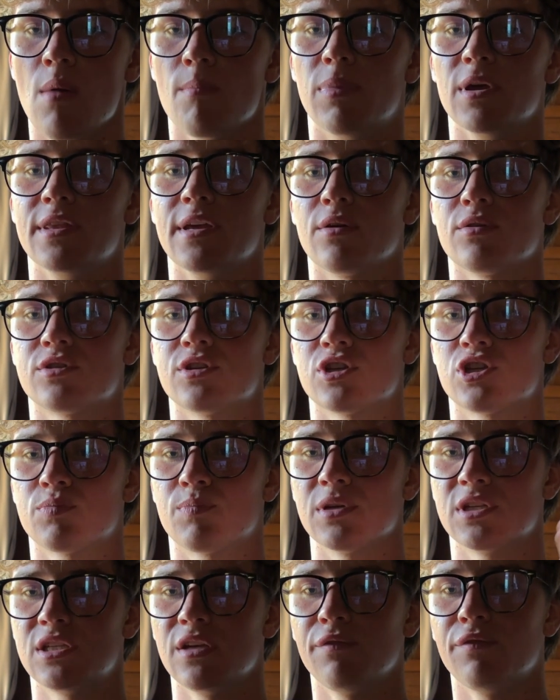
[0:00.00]
But there is a
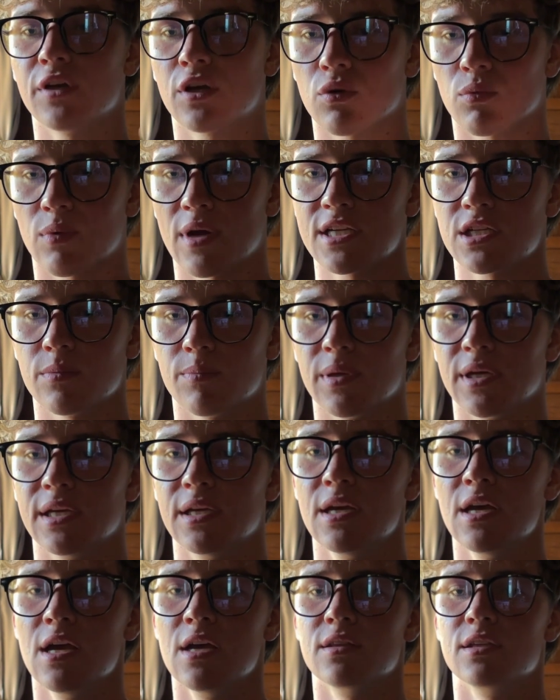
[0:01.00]
specific
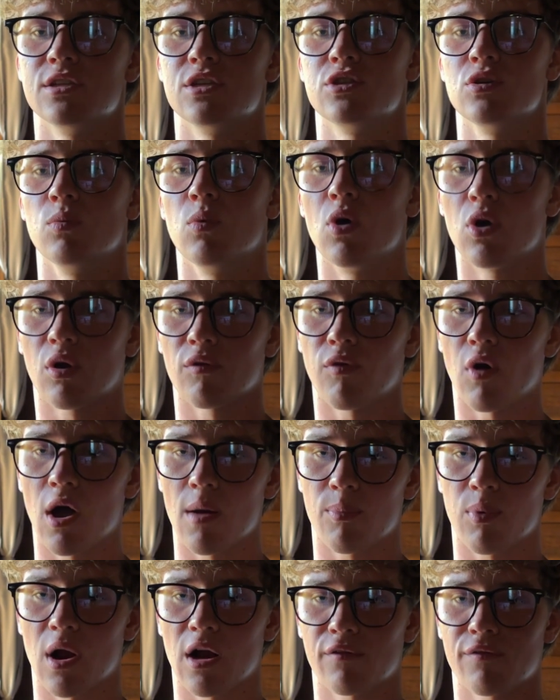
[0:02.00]
recipe. This is the work of
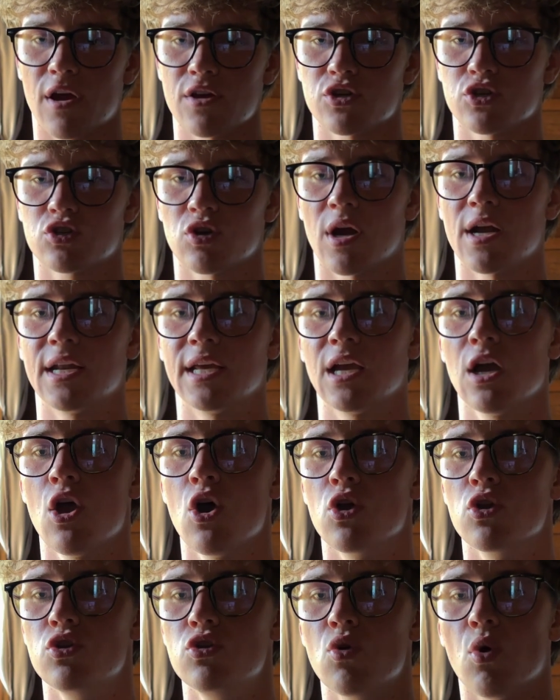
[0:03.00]
Hyperarch Fascia Training,
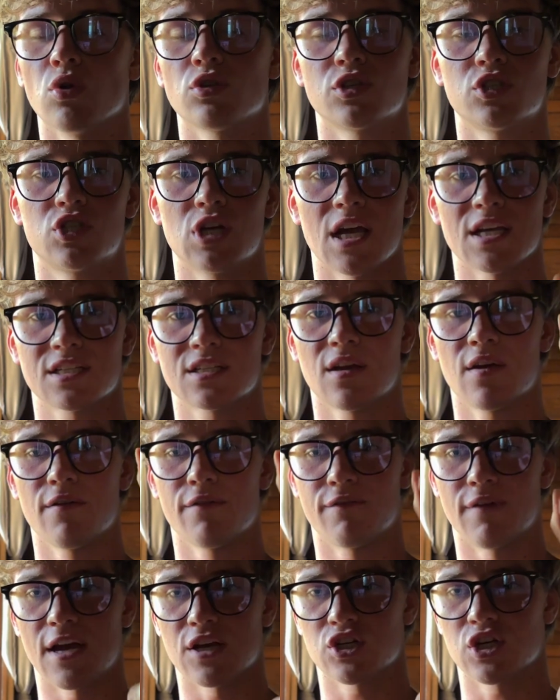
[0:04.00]
not just
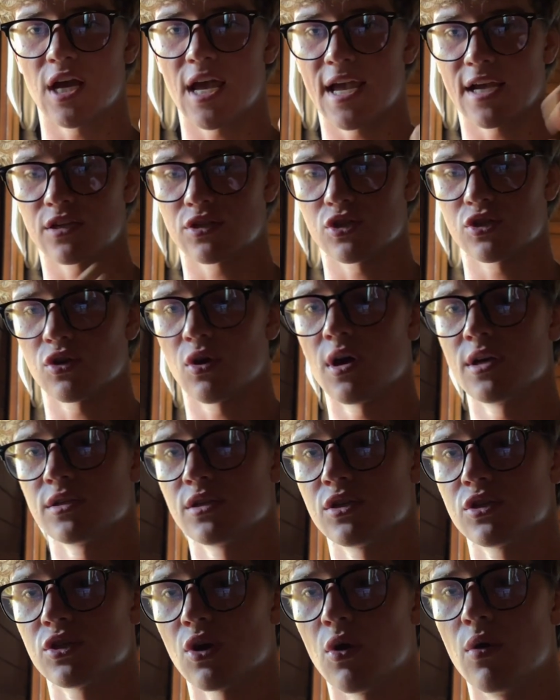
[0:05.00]
fascia exercise.
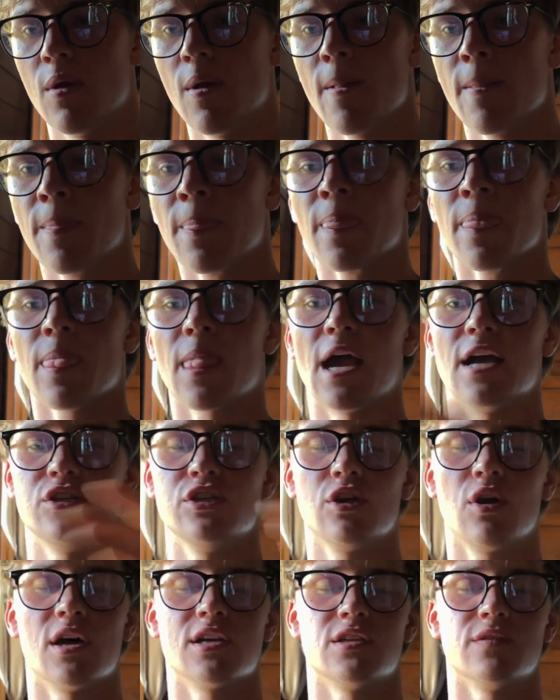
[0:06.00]
So as
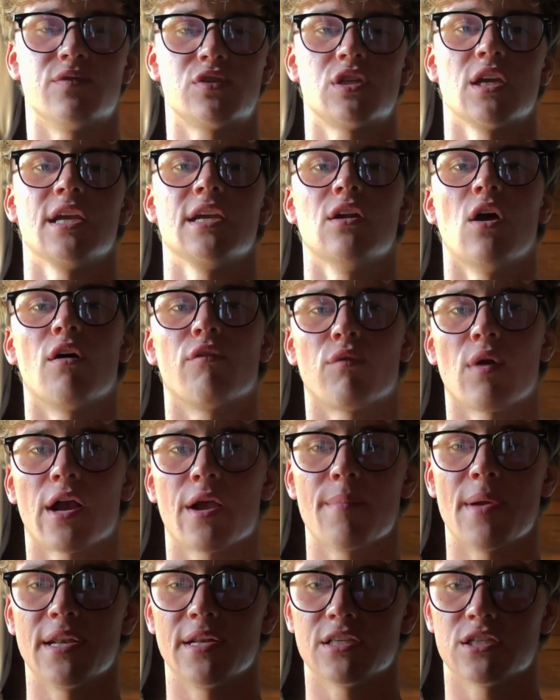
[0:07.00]
you guys have seen, I've
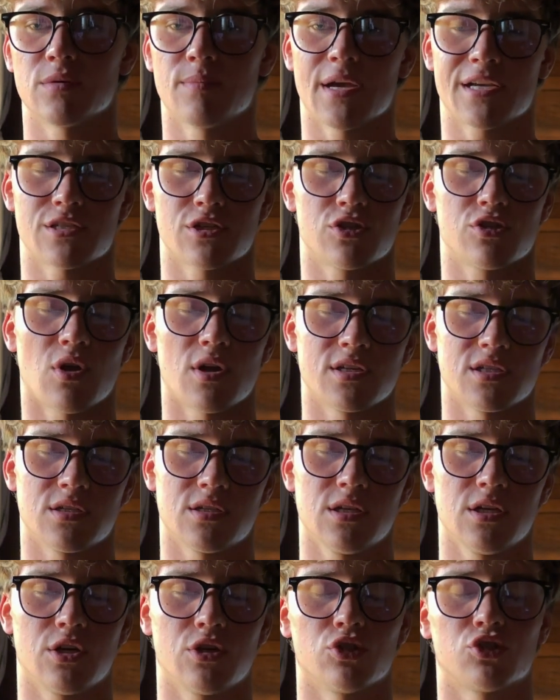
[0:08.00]
recommended some exercises
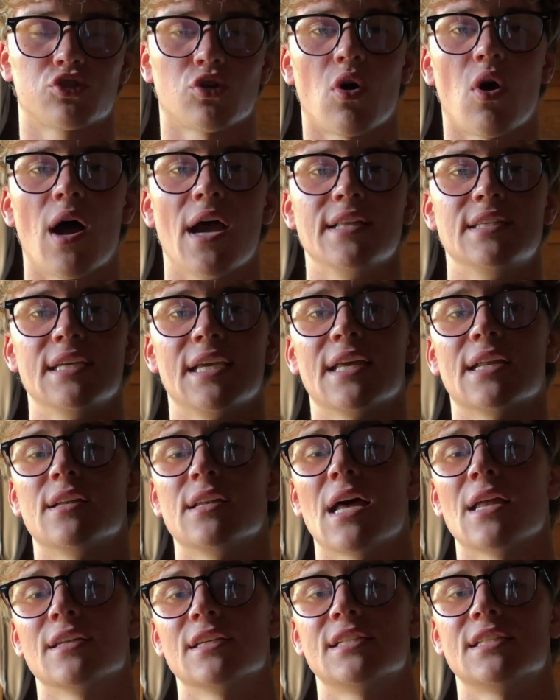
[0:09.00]
that you can try to get
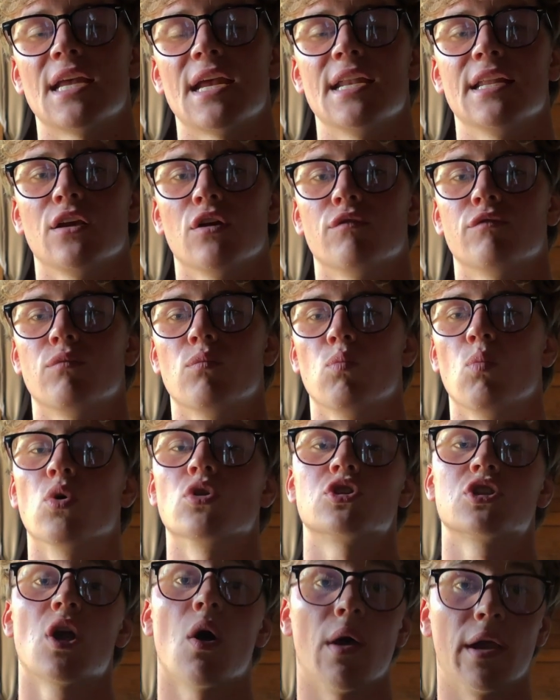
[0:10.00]
an understanding of
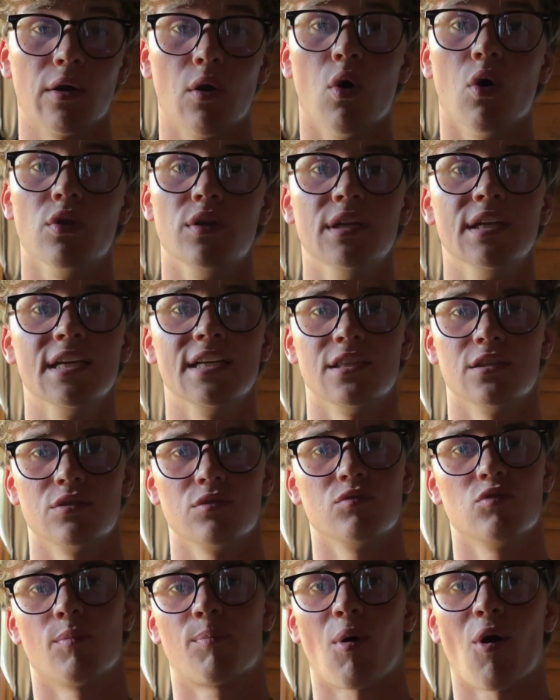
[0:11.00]
what's going on
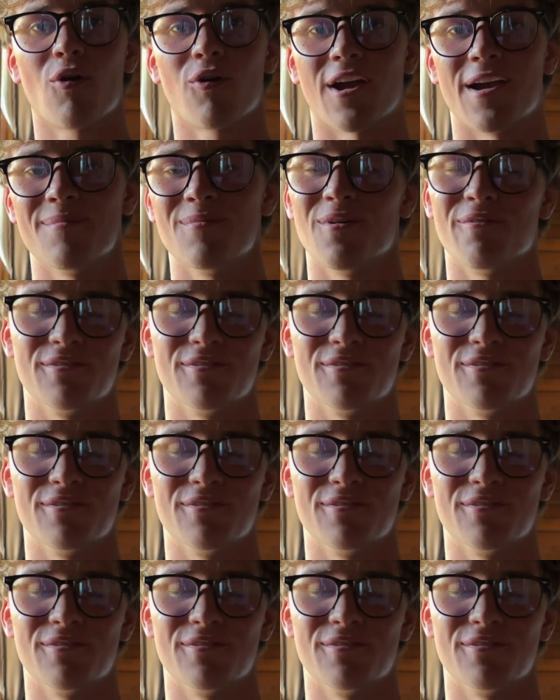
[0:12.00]
in your program.